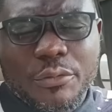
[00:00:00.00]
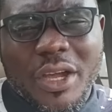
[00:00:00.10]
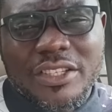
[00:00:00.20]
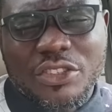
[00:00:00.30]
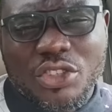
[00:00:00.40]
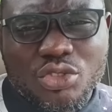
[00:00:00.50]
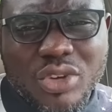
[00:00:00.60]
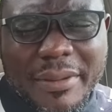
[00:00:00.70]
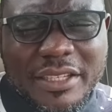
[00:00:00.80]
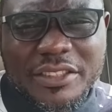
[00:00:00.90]
Viewers and
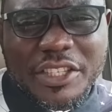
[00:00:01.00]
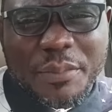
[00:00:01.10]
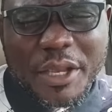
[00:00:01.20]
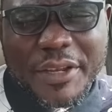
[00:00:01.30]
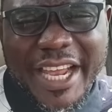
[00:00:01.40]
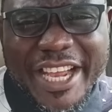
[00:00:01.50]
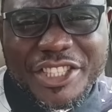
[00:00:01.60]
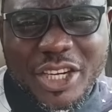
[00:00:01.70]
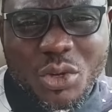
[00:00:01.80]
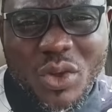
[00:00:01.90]
subscribers, this is
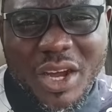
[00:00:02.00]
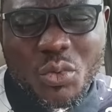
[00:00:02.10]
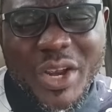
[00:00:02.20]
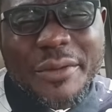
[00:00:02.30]
BVI Channel 1,